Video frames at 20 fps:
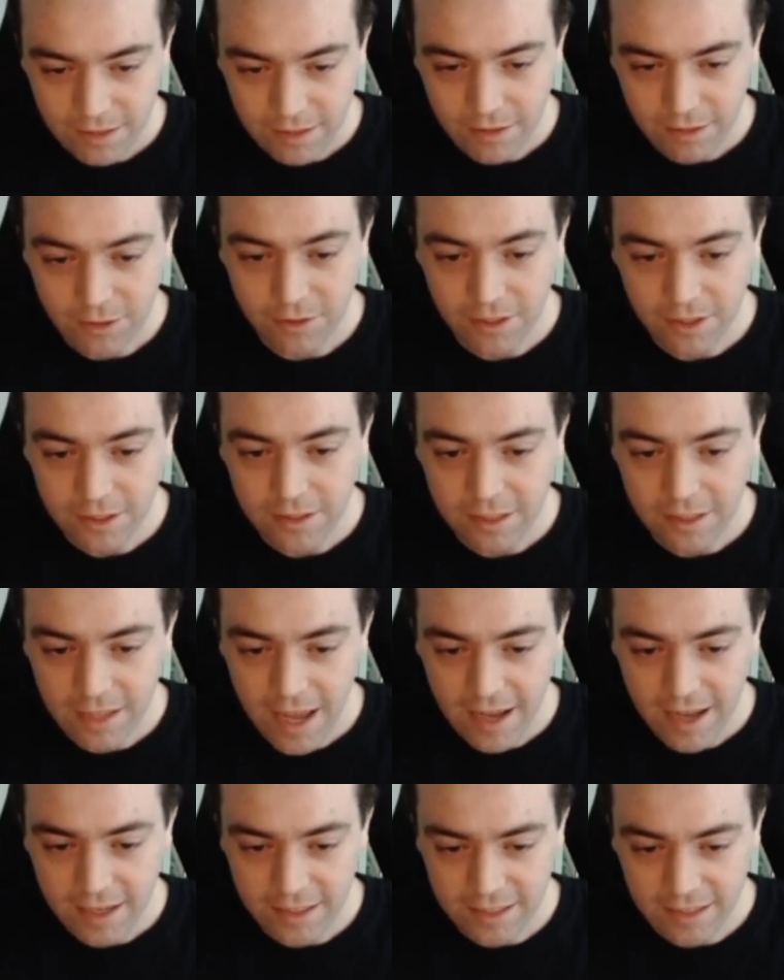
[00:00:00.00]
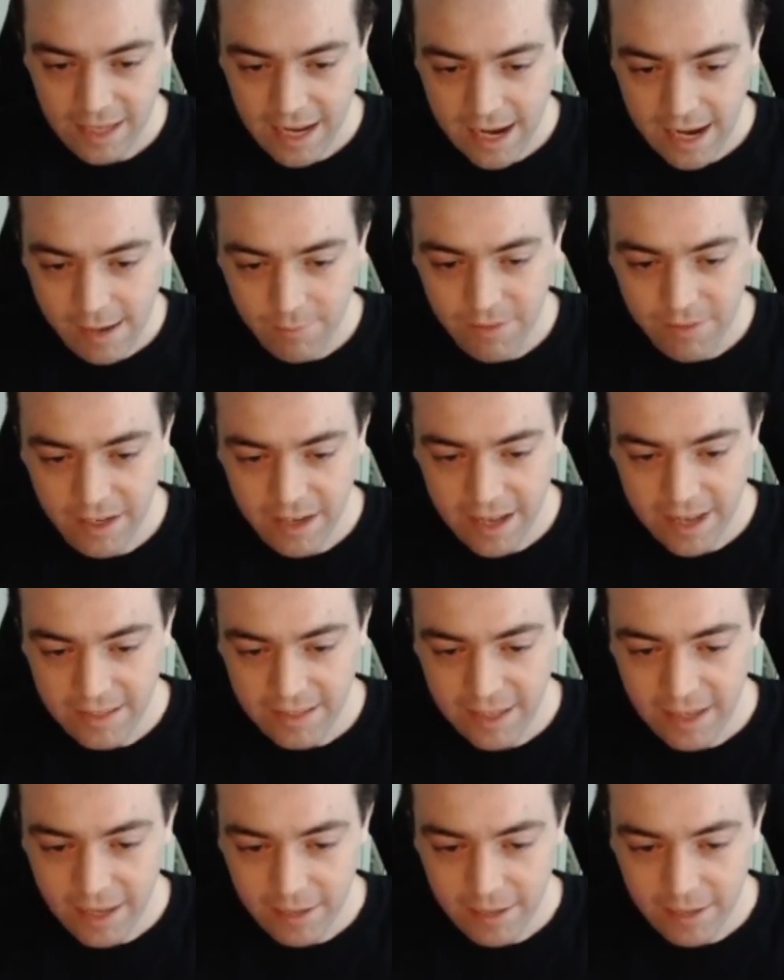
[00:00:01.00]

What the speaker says: so this attack is aimed, and as I get